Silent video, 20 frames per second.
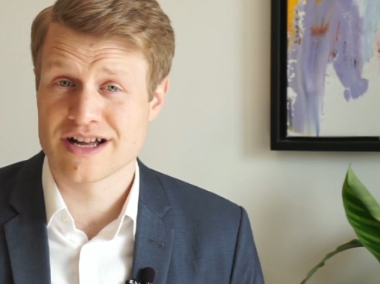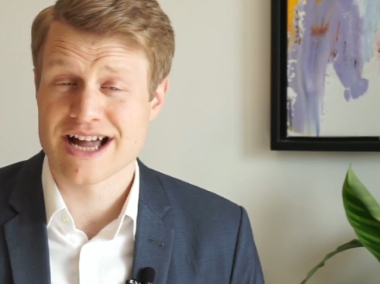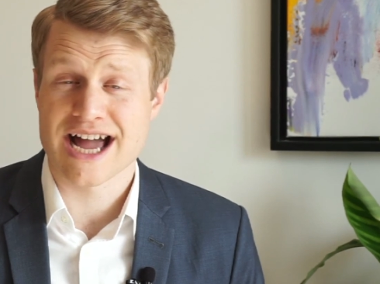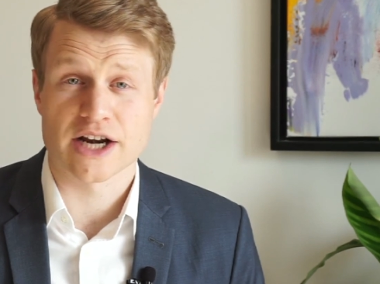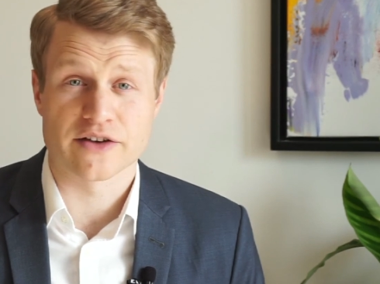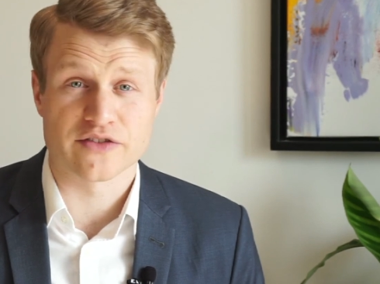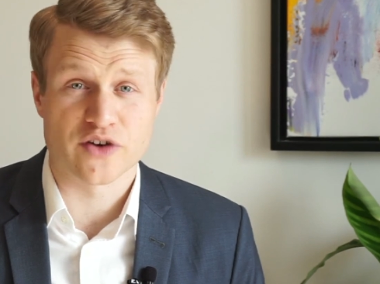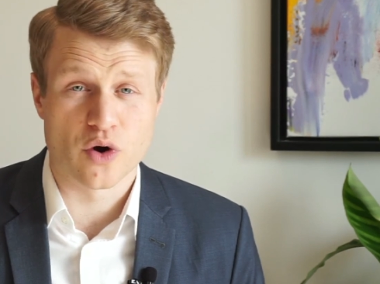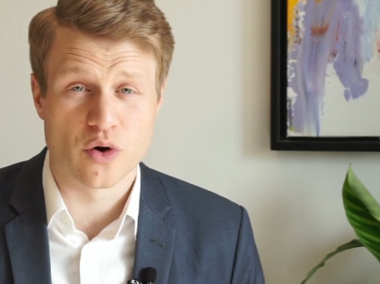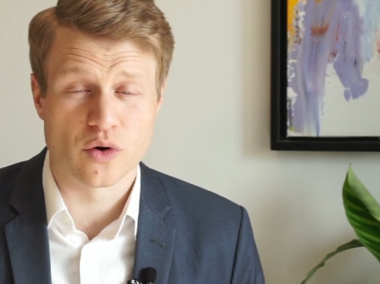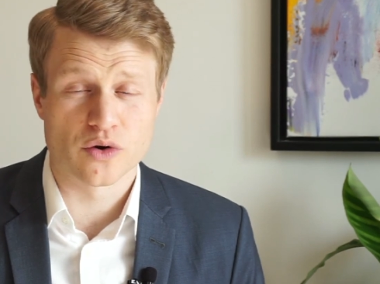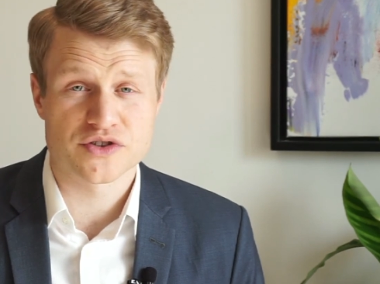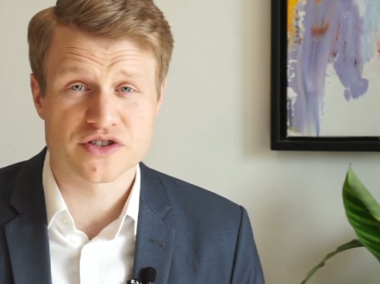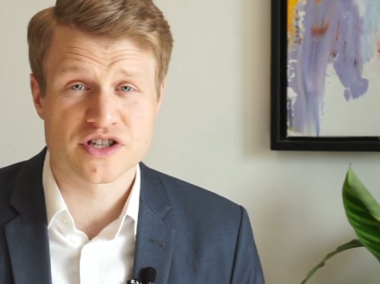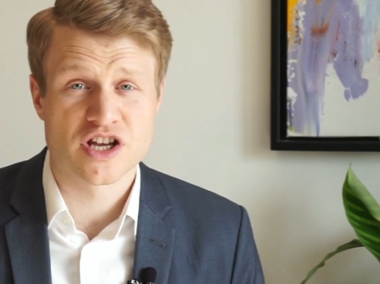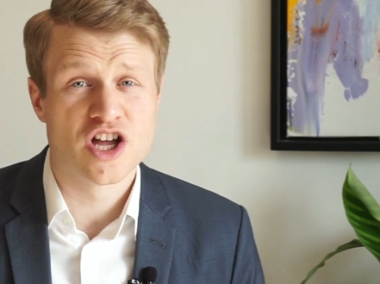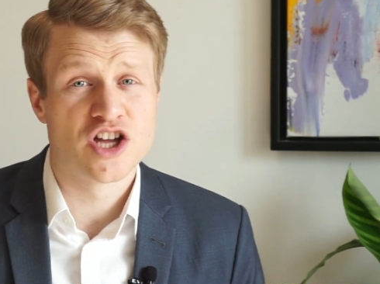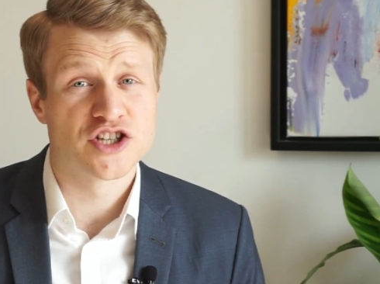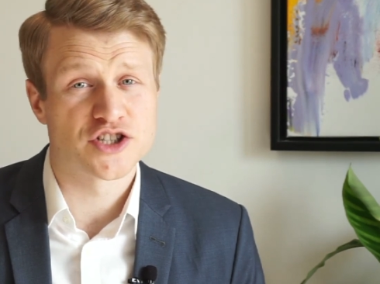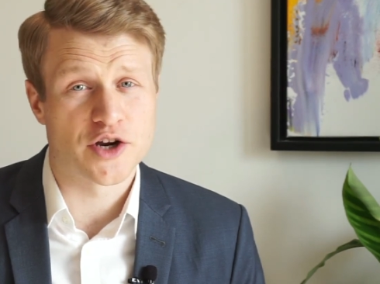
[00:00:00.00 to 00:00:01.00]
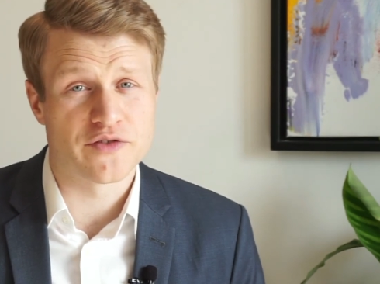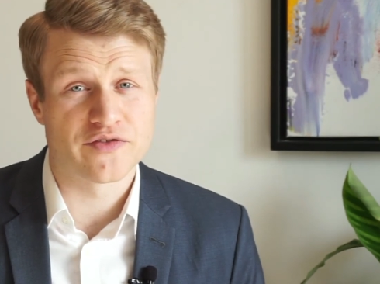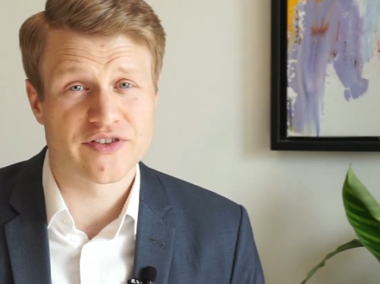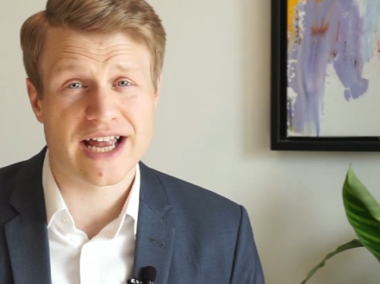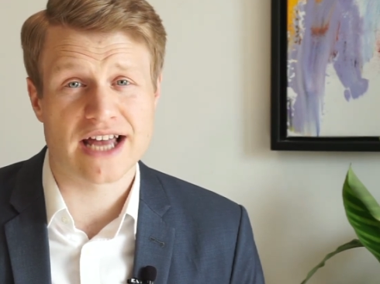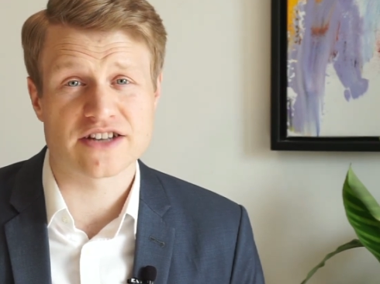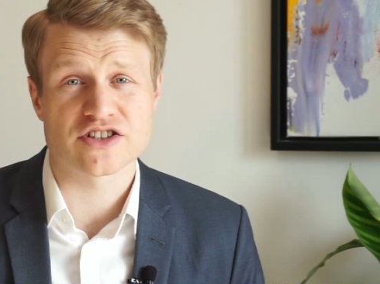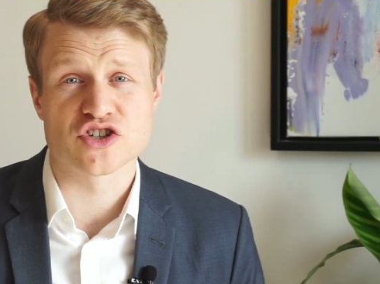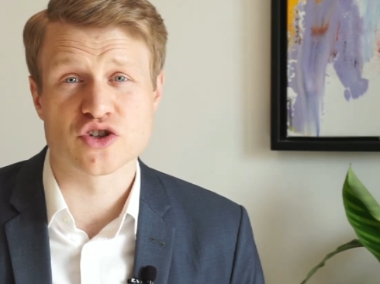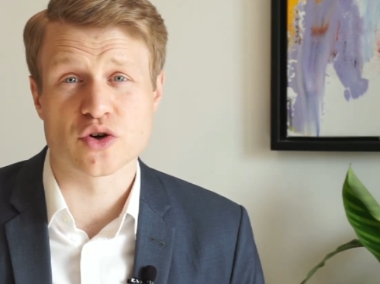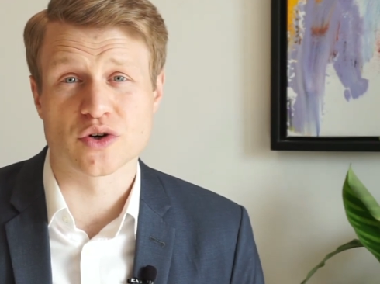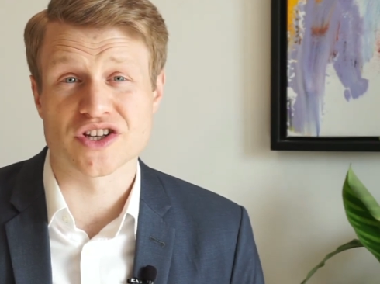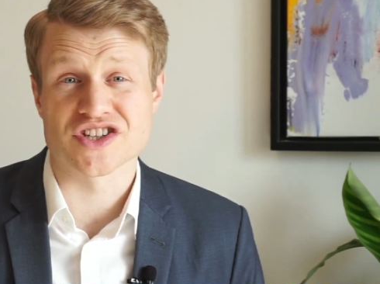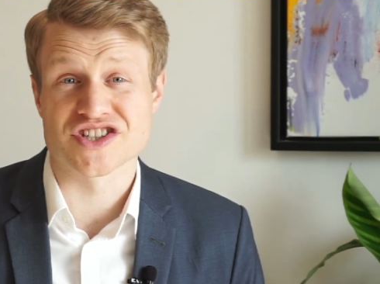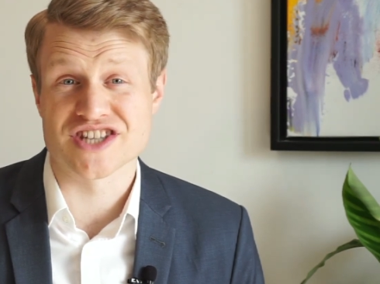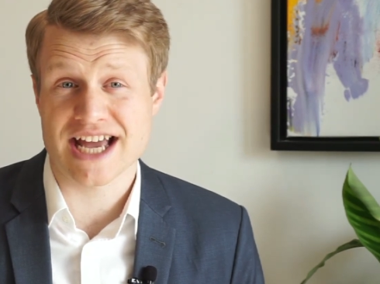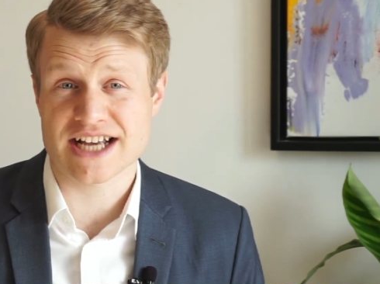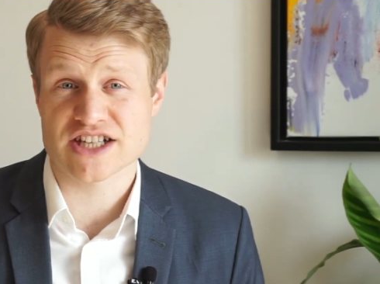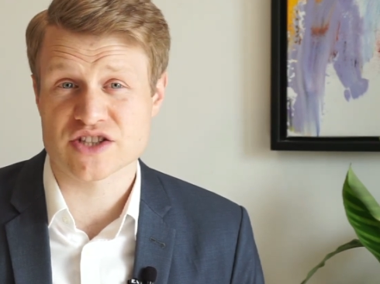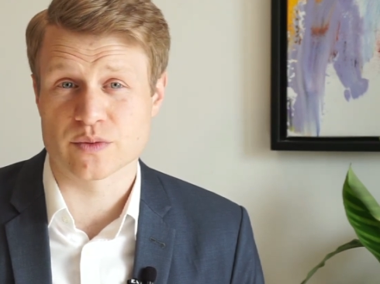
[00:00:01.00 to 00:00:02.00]
And of course, don't forget to join us
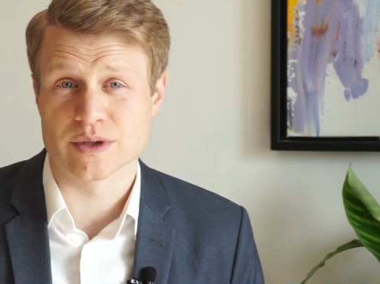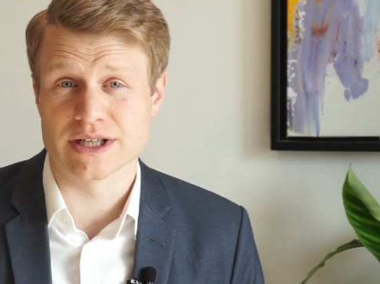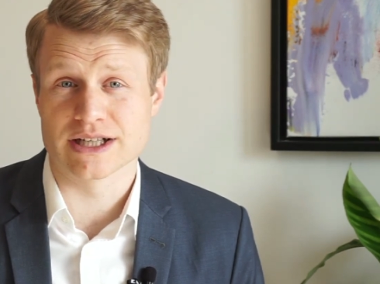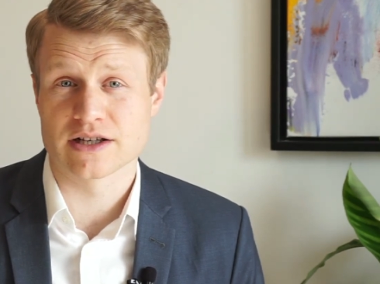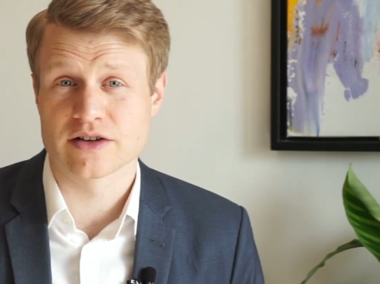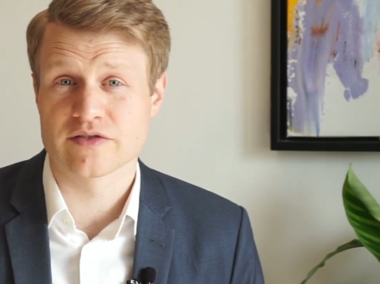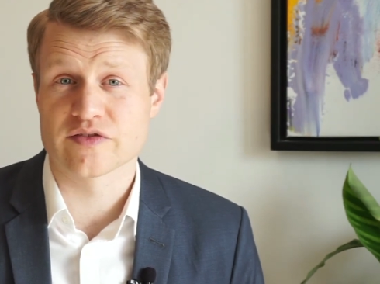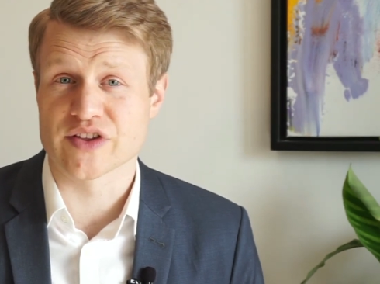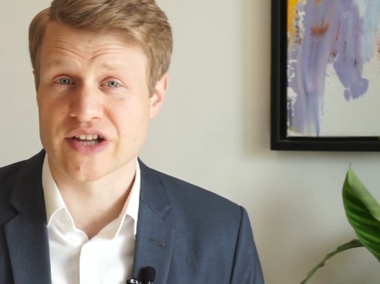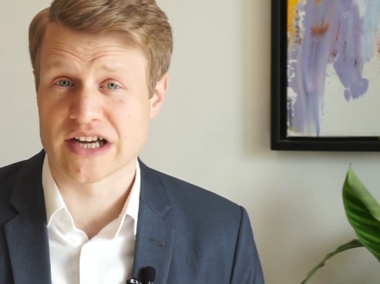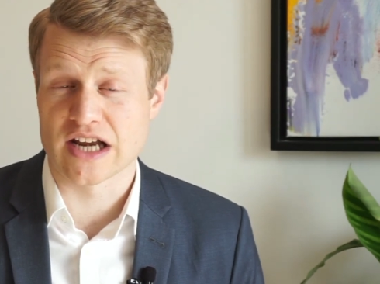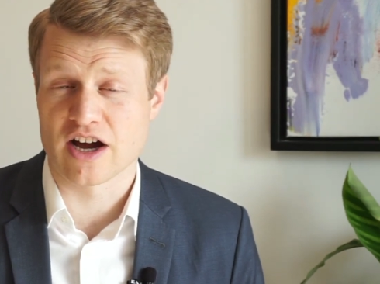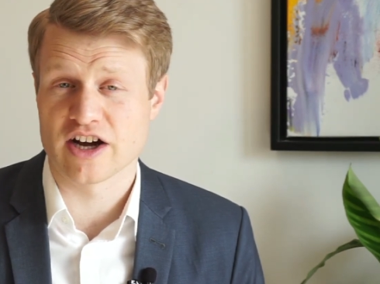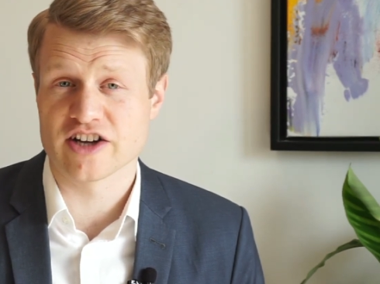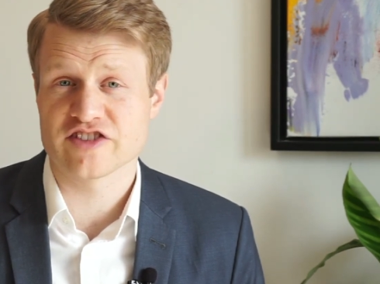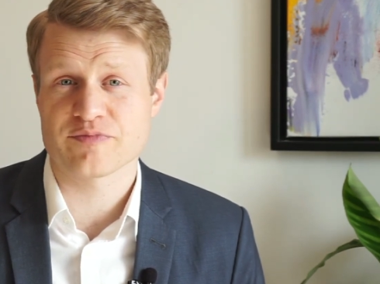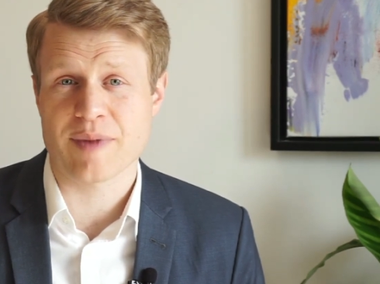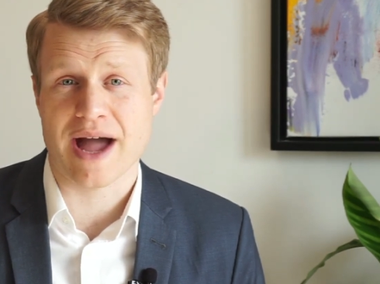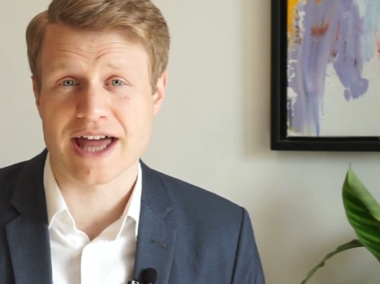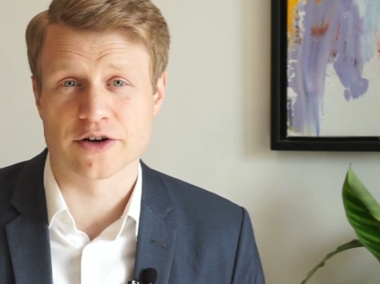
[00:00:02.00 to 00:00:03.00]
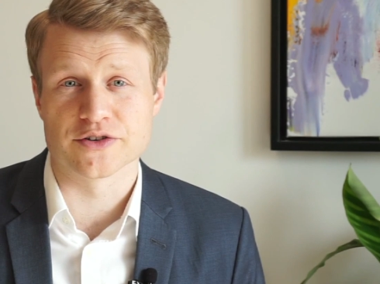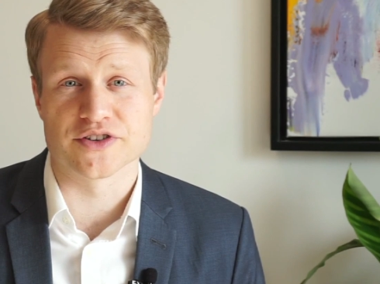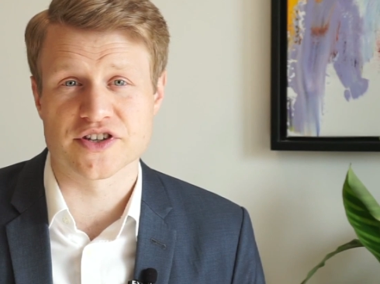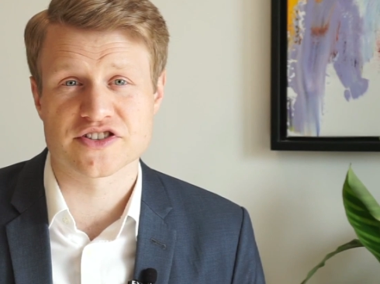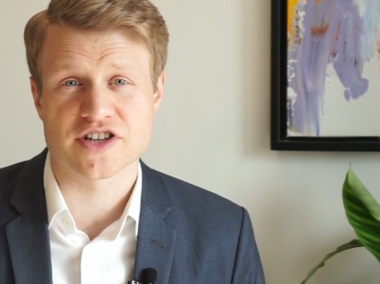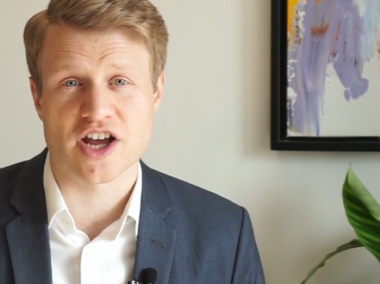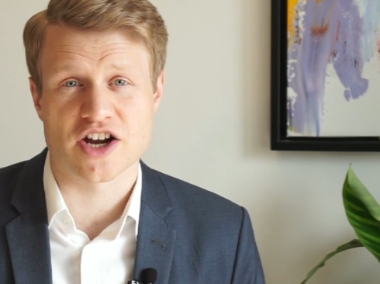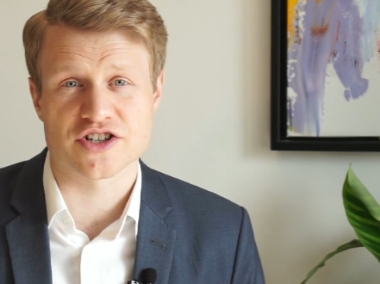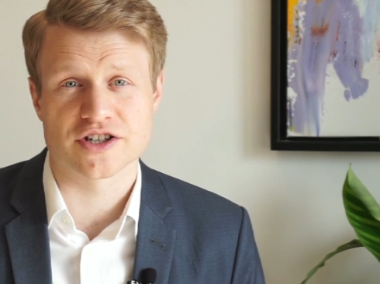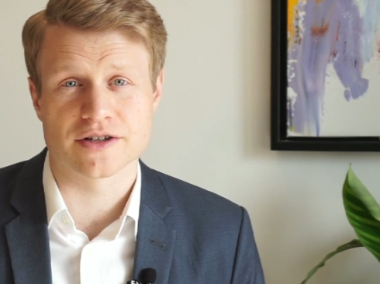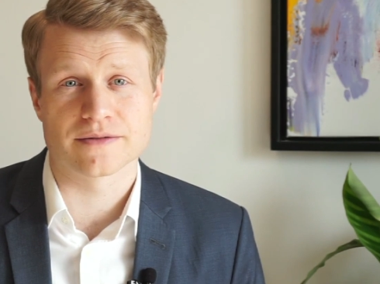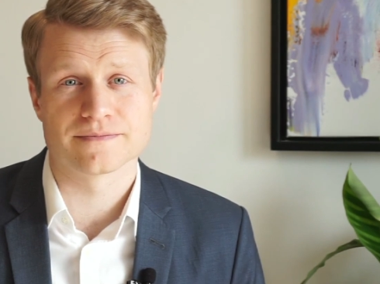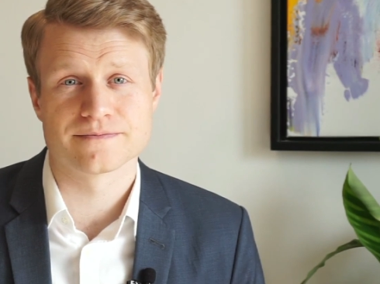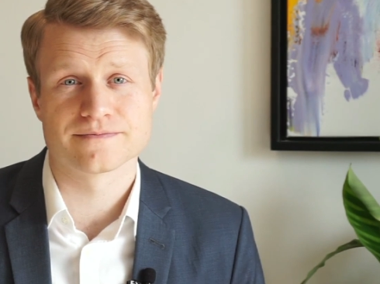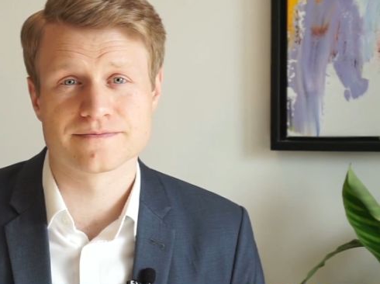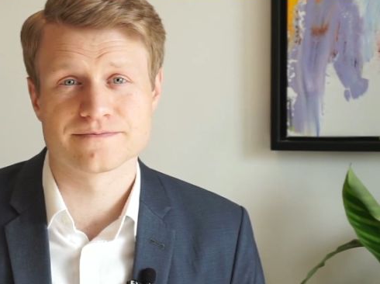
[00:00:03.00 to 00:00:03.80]
next week for the live panel discussion.